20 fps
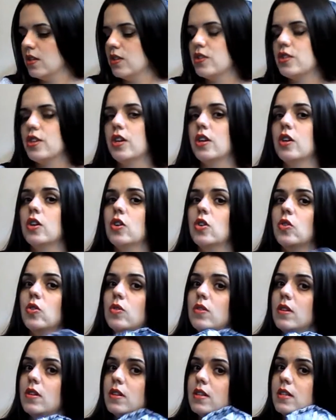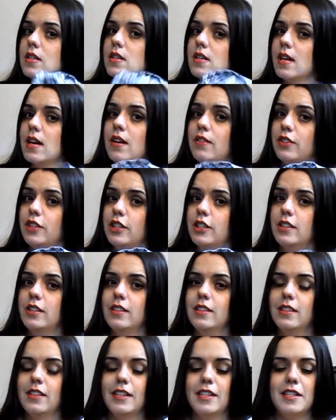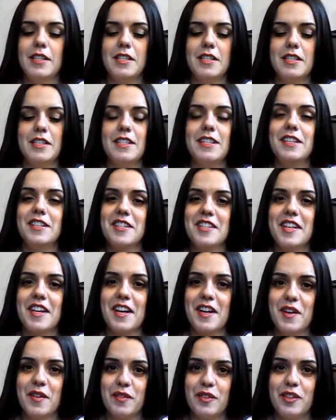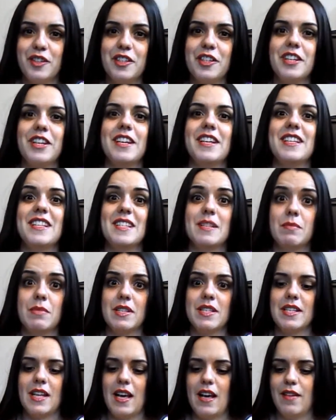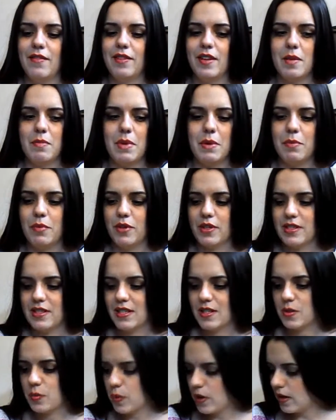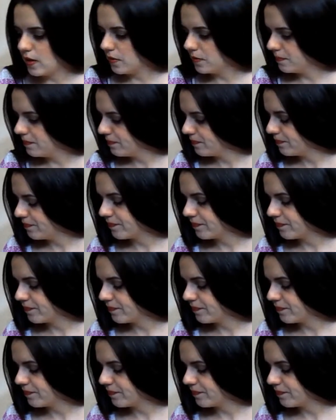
So cover, nursing cover is a must-have in my books as well.